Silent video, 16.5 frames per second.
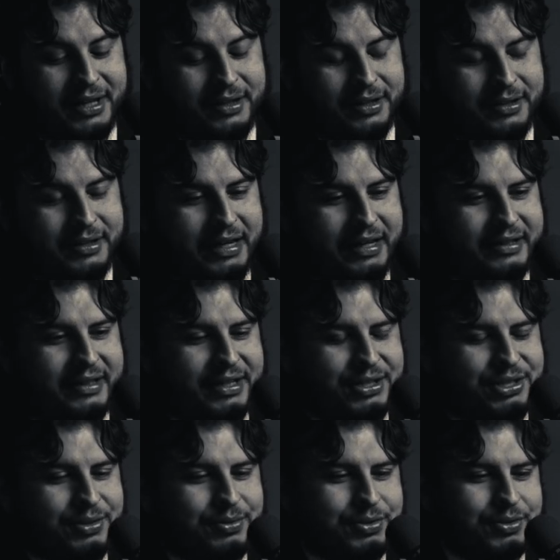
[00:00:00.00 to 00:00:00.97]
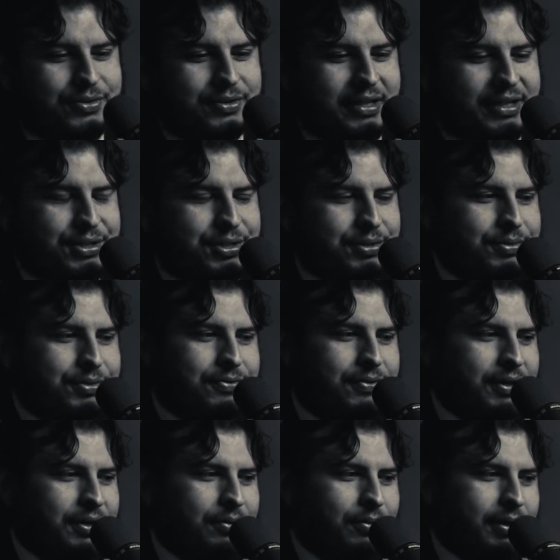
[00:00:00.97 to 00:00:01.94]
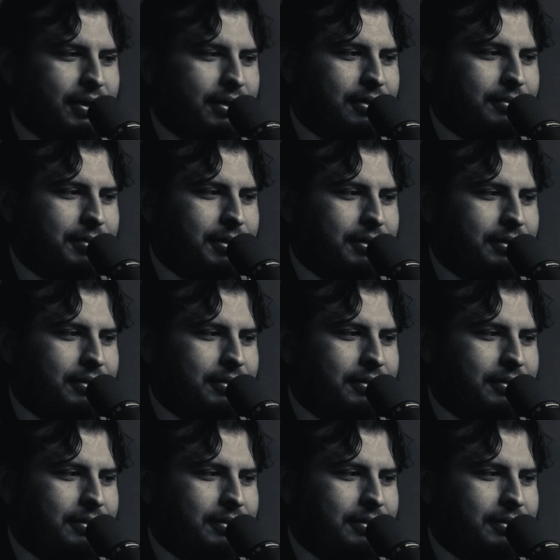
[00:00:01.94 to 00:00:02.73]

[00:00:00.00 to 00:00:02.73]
That shit was fucking wild, bro.